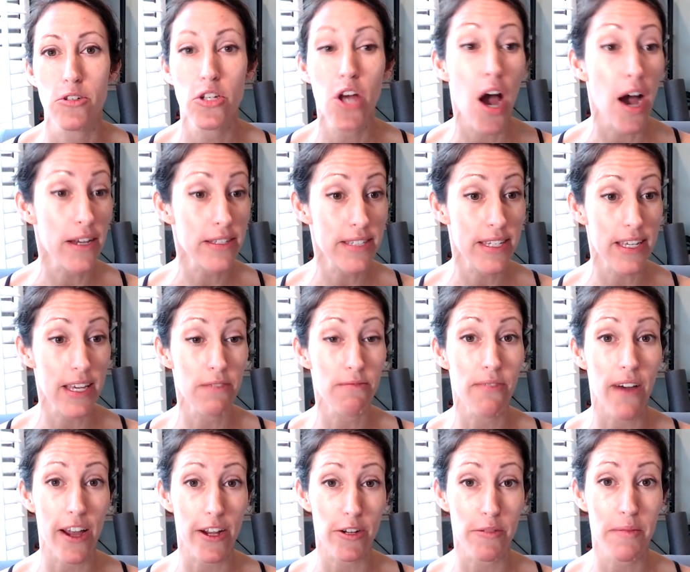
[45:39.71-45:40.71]
toxic
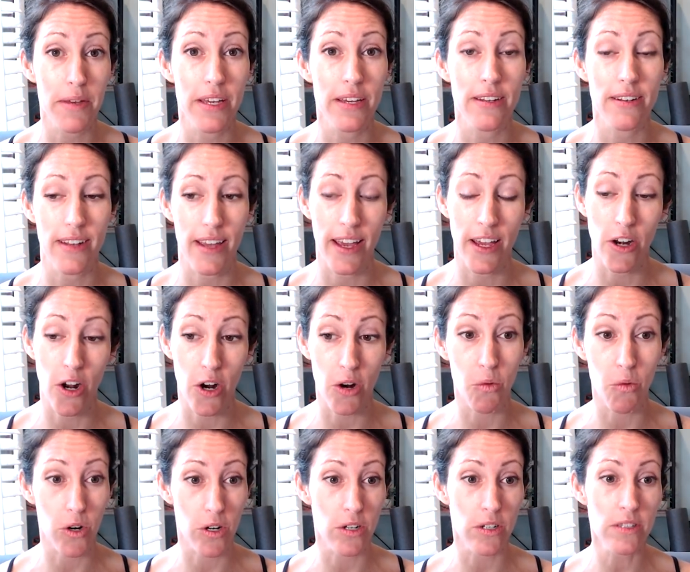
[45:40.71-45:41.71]
environment in our
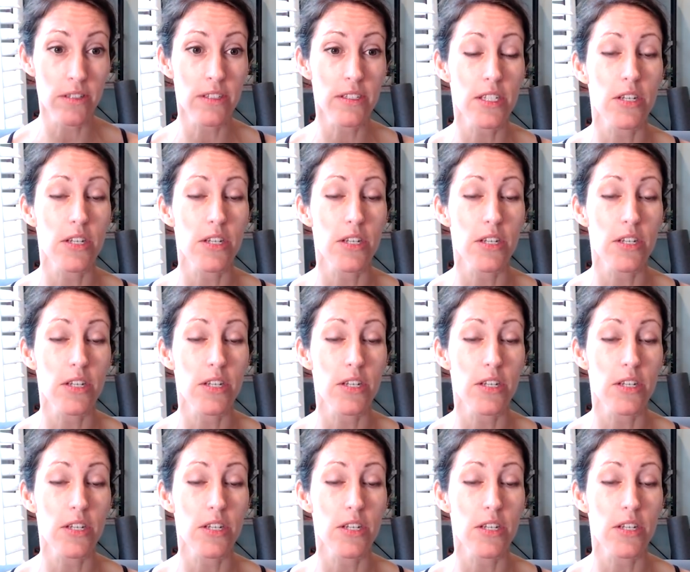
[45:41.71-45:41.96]
world.